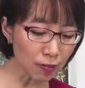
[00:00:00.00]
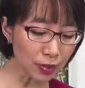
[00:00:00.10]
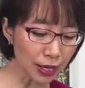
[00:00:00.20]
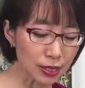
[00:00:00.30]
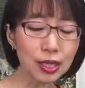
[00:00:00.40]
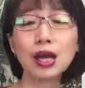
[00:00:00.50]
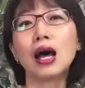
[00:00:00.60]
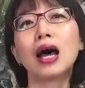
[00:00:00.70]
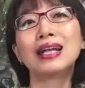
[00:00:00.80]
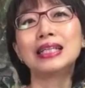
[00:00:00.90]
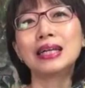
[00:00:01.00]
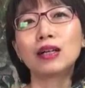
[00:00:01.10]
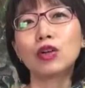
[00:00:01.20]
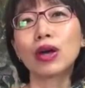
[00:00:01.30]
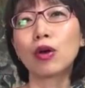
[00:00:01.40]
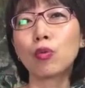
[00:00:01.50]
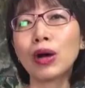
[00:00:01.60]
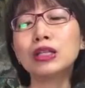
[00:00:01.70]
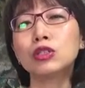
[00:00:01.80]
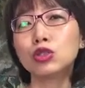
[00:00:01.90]
Next, take a look at
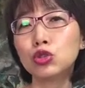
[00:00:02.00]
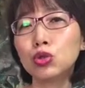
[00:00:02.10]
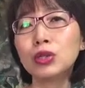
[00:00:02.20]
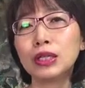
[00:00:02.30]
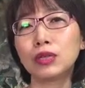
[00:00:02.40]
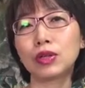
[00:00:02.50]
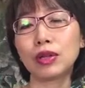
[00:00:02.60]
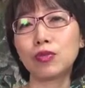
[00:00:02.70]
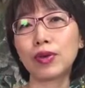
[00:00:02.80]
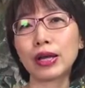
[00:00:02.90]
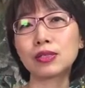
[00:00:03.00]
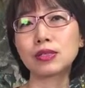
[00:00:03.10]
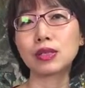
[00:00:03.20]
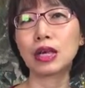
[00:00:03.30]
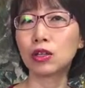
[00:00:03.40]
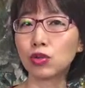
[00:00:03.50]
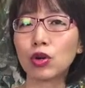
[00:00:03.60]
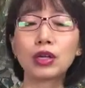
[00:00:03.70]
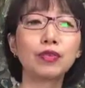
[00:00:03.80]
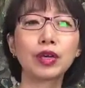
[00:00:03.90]
what you do need to invest in
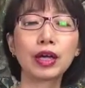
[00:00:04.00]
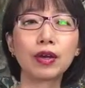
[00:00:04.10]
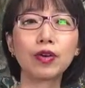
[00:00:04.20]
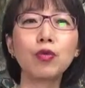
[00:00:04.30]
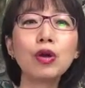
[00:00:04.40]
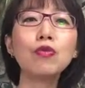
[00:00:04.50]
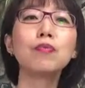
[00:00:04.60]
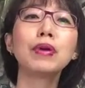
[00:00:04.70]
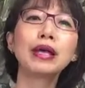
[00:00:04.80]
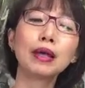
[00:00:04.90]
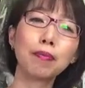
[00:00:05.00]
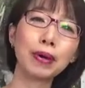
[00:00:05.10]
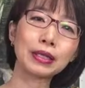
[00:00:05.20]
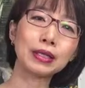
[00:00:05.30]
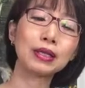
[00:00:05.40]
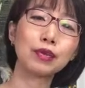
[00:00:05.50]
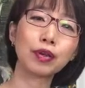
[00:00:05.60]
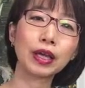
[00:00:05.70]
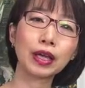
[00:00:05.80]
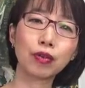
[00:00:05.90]
your living area. What will make it a better
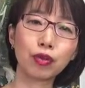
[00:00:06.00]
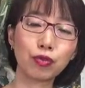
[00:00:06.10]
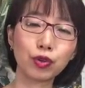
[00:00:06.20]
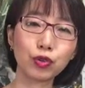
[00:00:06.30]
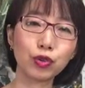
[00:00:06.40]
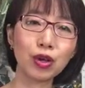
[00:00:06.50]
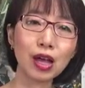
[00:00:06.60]
living area for you?